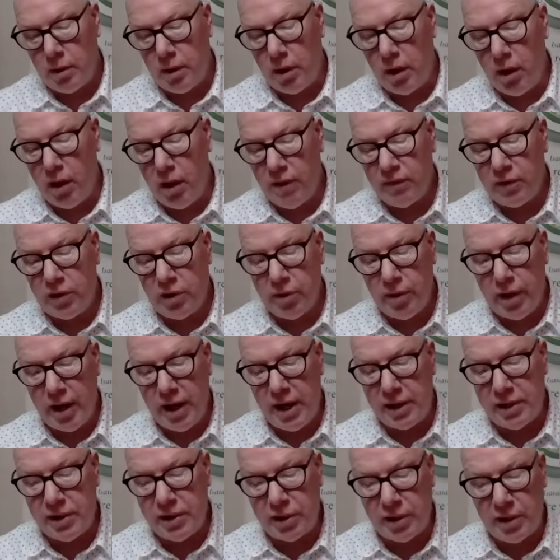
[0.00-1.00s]
All of
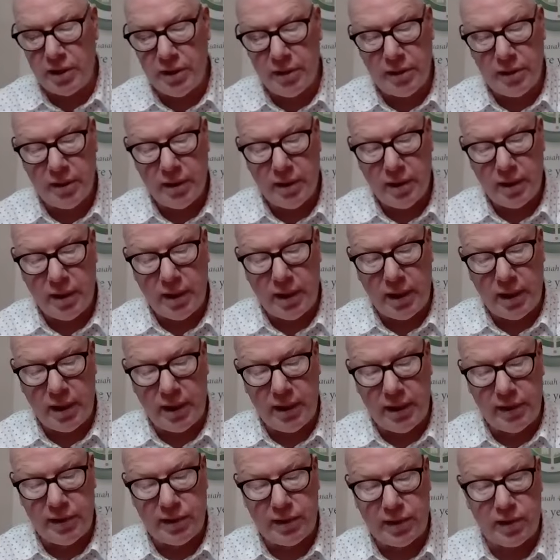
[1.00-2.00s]
creation
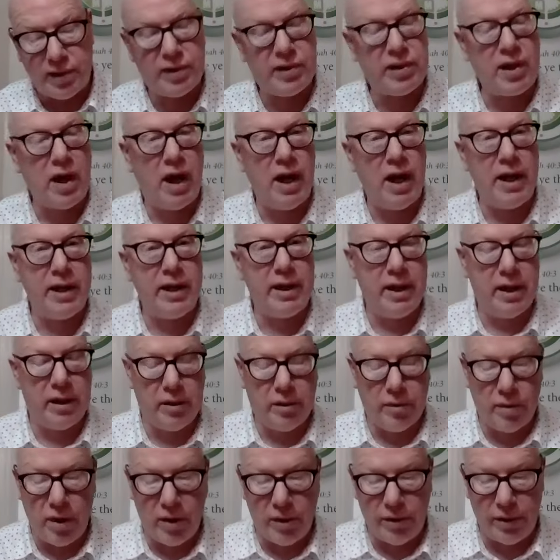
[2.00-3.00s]
is sighing
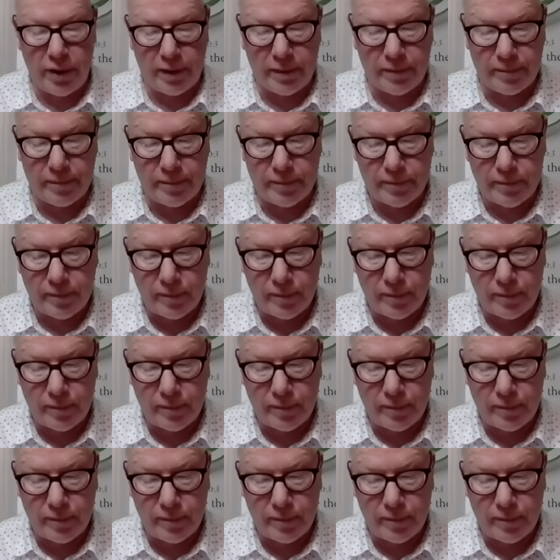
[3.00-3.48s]
and groaning.